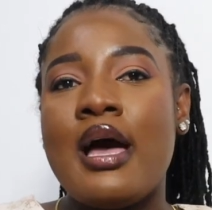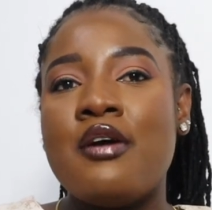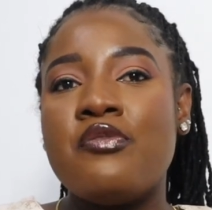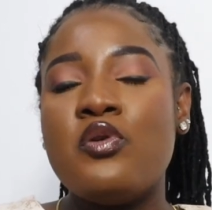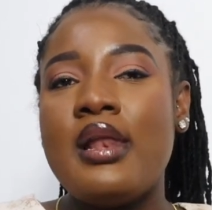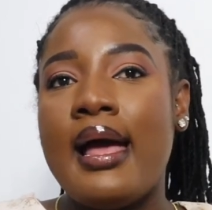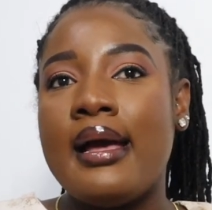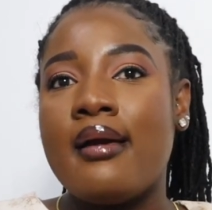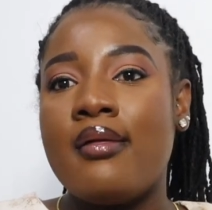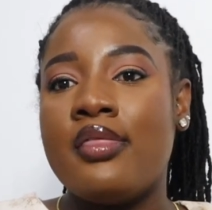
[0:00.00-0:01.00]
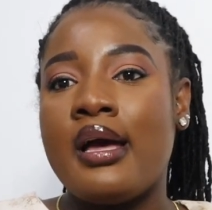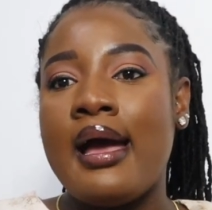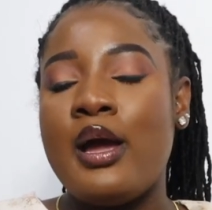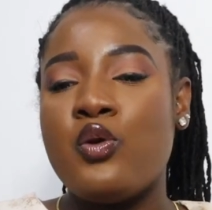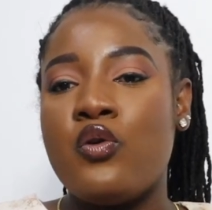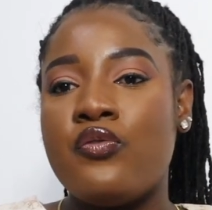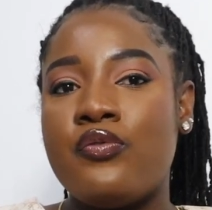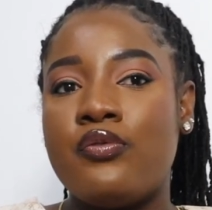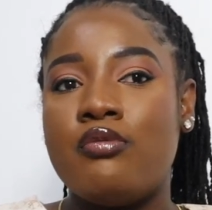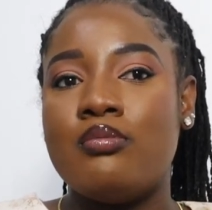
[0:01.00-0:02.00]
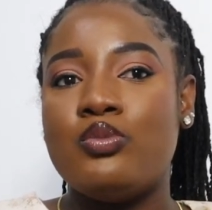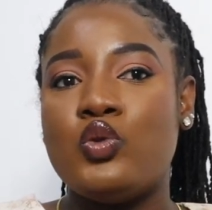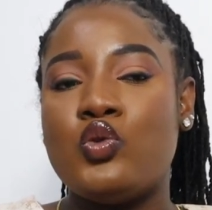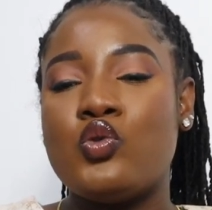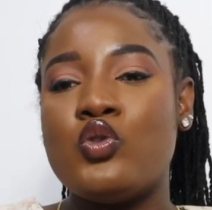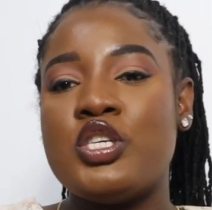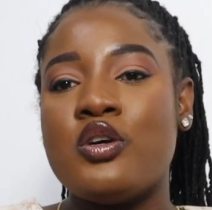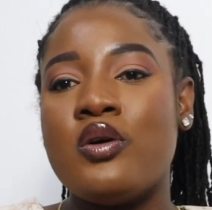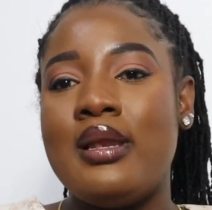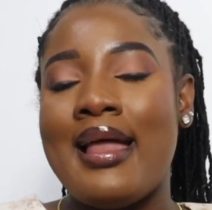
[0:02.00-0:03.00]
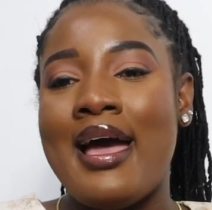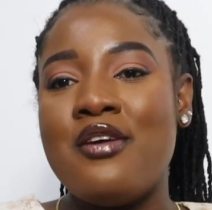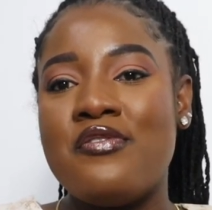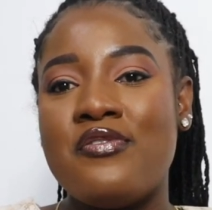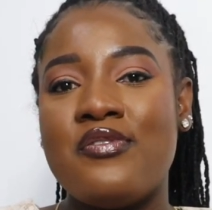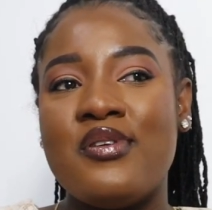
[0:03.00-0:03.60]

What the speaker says: I feel like the kind of social life